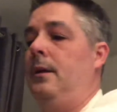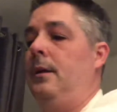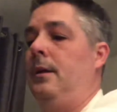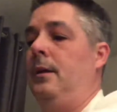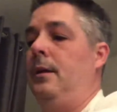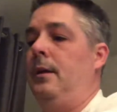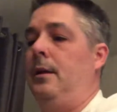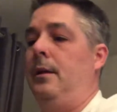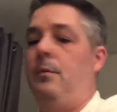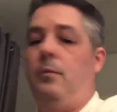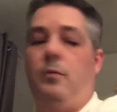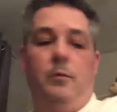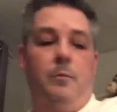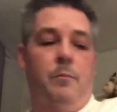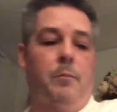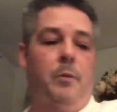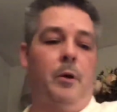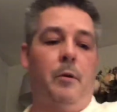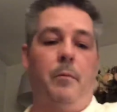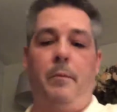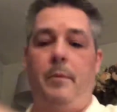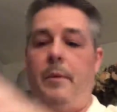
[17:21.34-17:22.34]
And
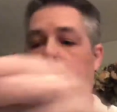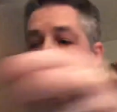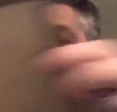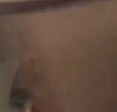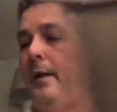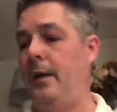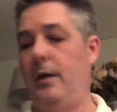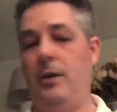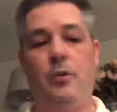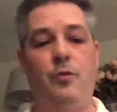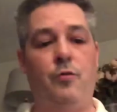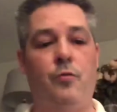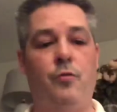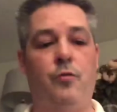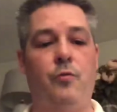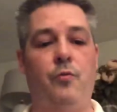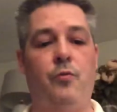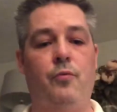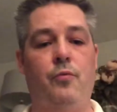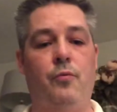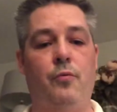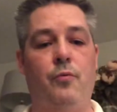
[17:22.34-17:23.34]
pop that
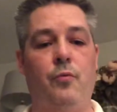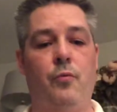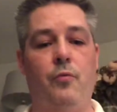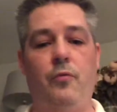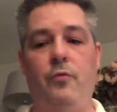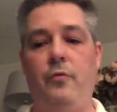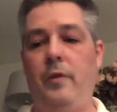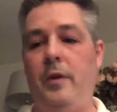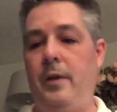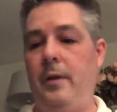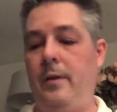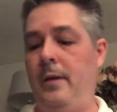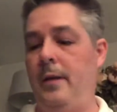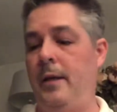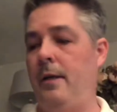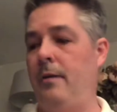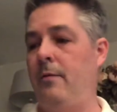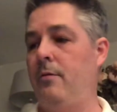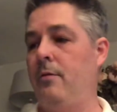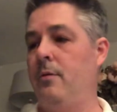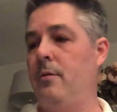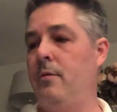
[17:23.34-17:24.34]
trophy in
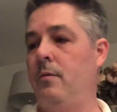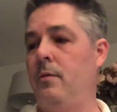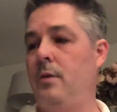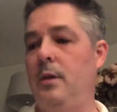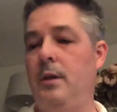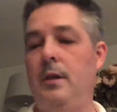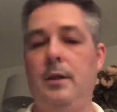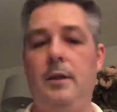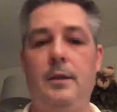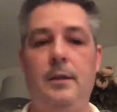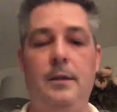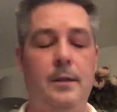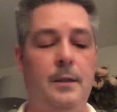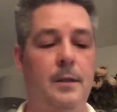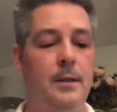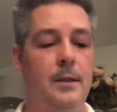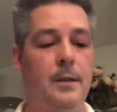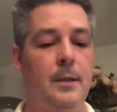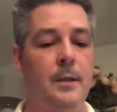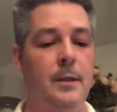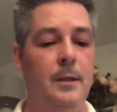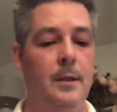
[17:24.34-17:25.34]
there as well.
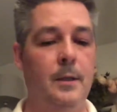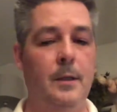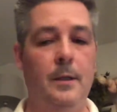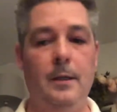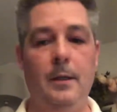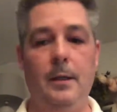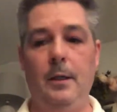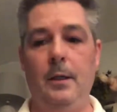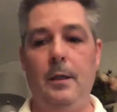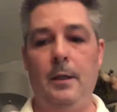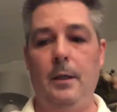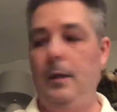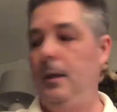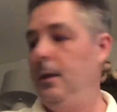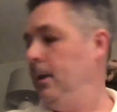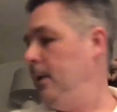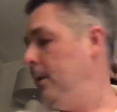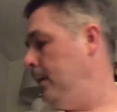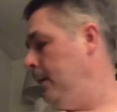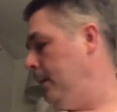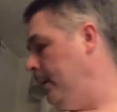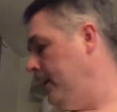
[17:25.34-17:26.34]

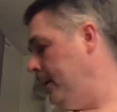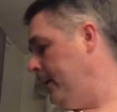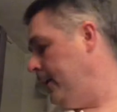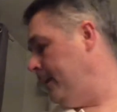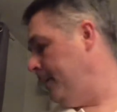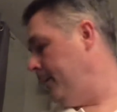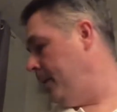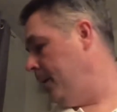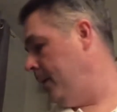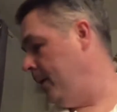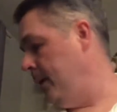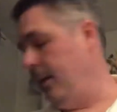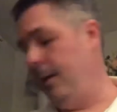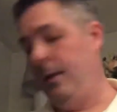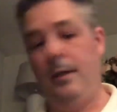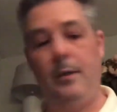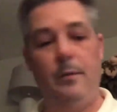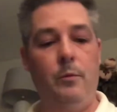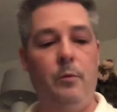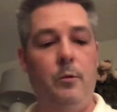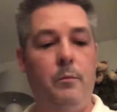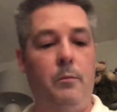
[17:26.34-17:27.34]
And
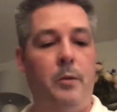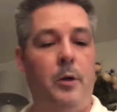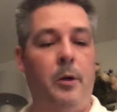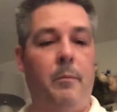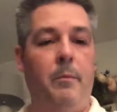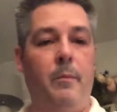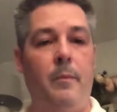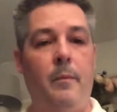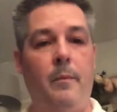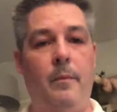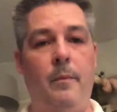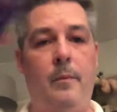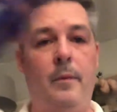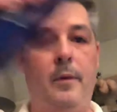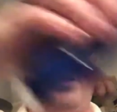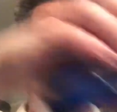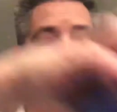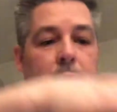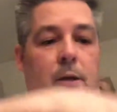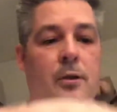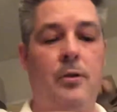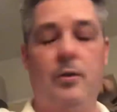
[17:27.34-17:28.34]
we'll pop
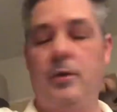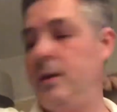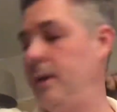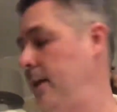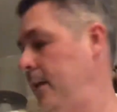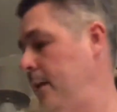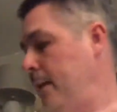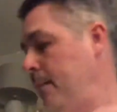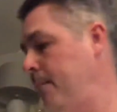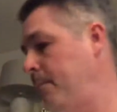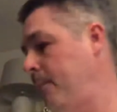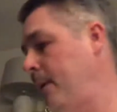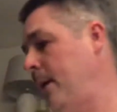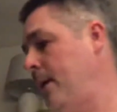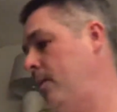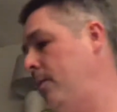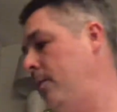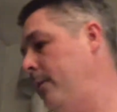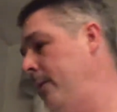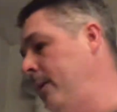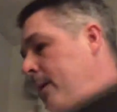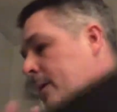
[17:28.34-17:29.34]
that container back
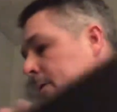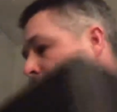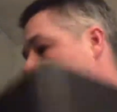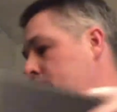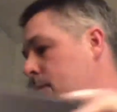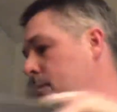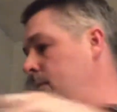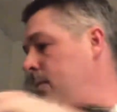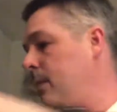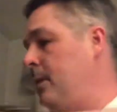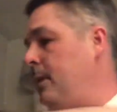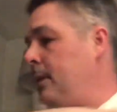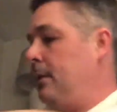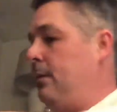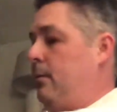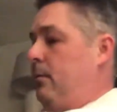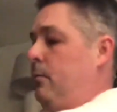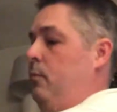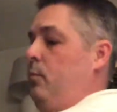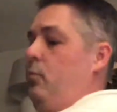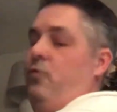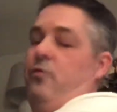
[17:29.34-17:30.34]
on there as well.
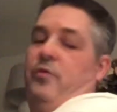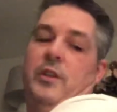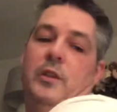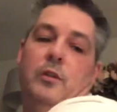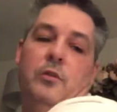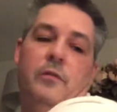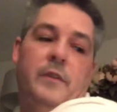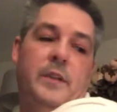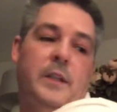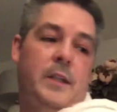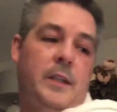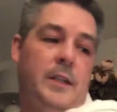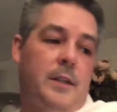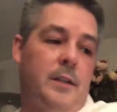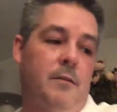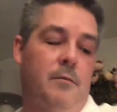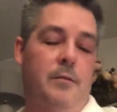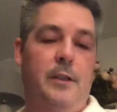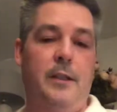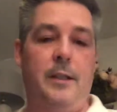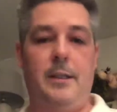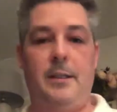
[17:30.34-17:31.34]
And we'll go over there.
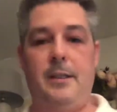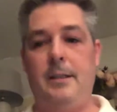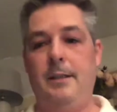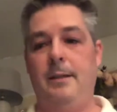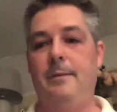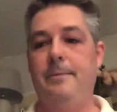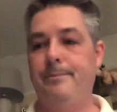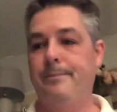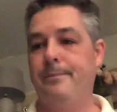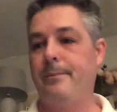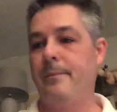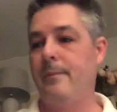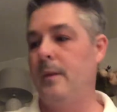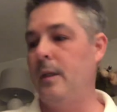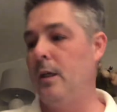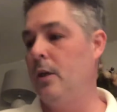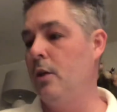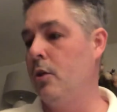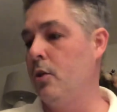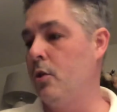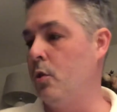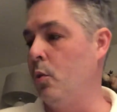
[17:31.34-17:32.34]
Right.
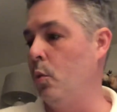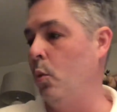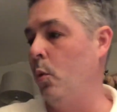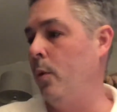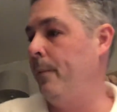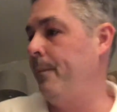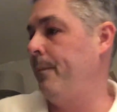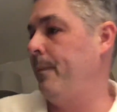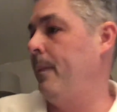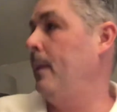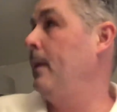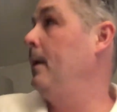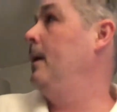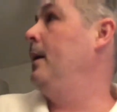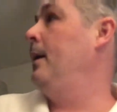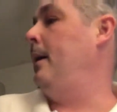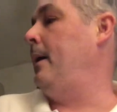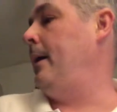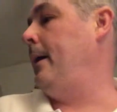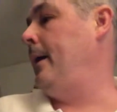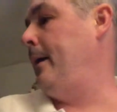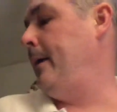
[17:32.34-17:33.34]
So,
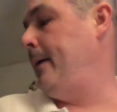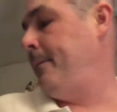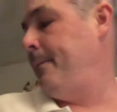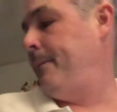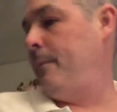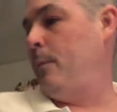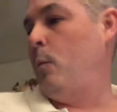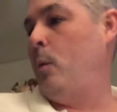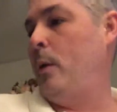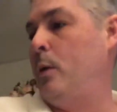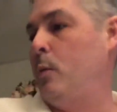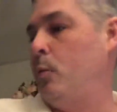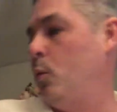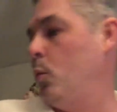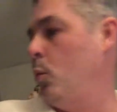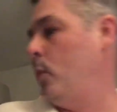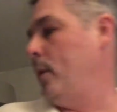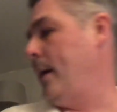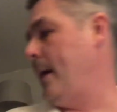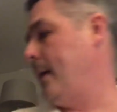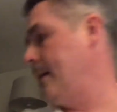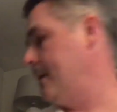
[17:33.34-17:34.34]
where do we go
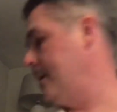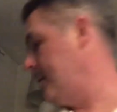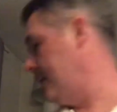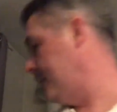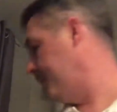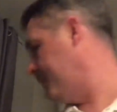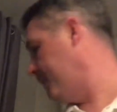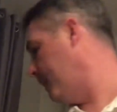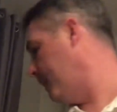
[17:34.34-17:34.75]
next?